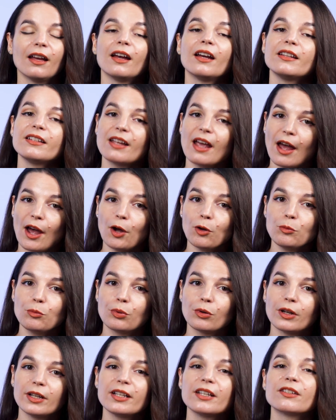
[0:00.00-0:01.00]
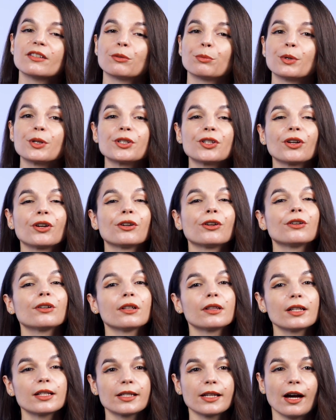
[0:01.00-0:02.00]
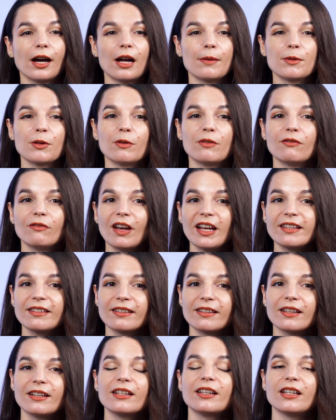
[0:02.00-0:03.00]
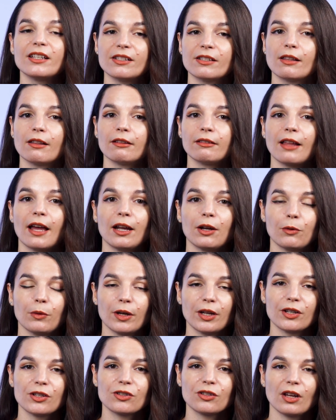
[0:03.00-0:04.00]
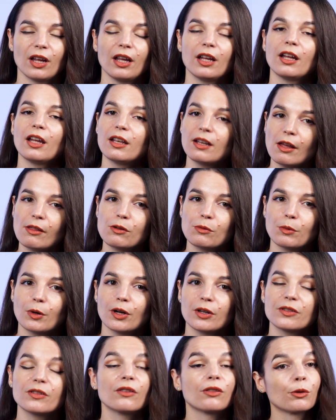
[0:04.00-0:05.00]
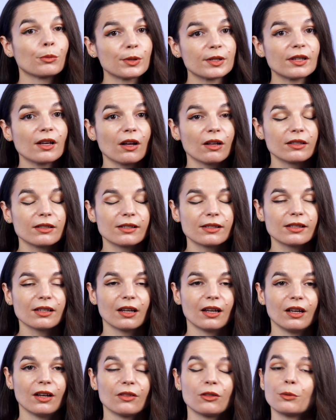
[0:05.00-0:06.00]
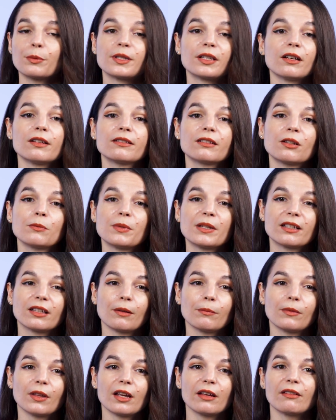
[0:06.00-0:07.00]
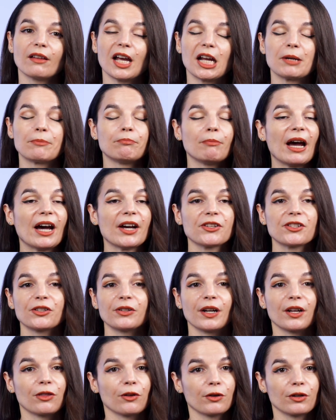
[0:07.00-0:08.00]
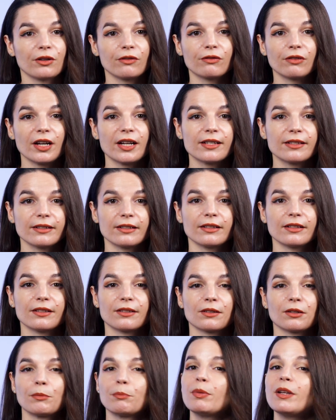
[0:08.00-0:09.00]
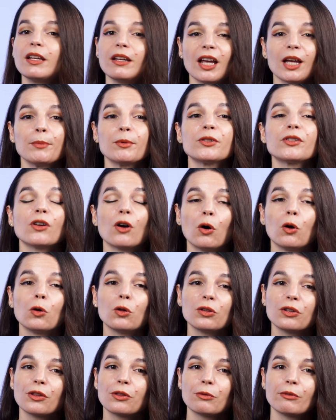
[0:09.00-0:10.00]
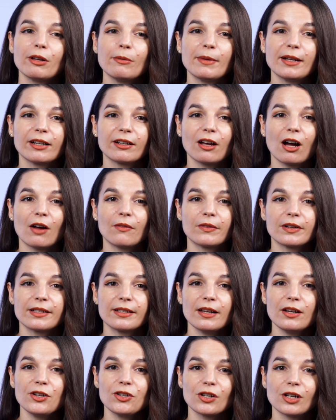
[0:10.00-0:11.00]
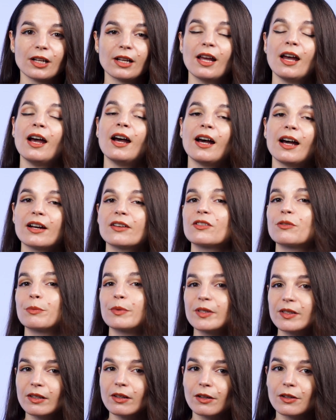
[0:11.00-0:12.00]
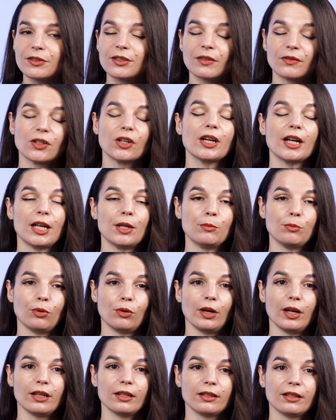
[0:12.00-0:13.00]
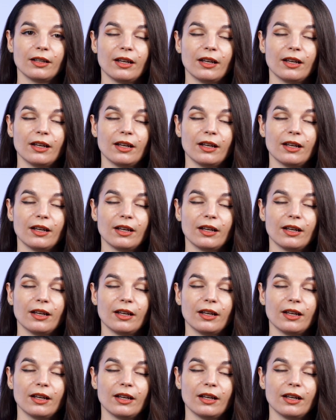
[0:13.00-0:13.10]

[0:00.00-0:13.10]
And output is the return on the time you invested into the language. In other words, the results. The results could be something like mastering 30 phrases or being able to hold a 3-minute conversation as a result of your input.